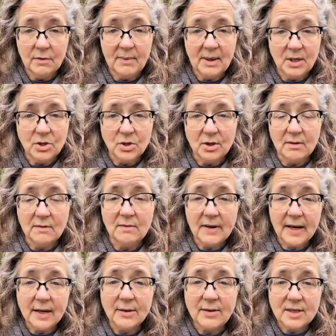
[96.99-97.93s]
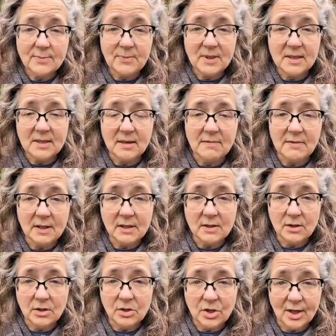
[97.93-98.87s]
information, very
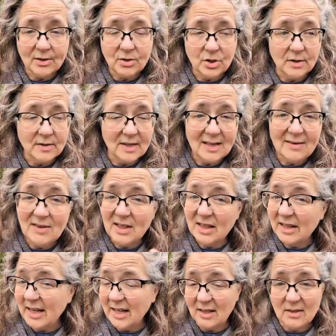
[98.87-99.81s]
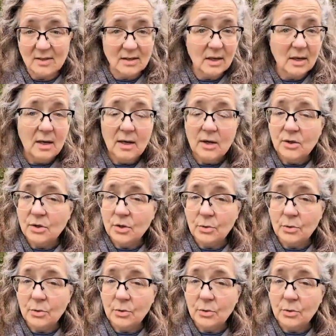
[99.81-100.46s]
specific suggestions, even links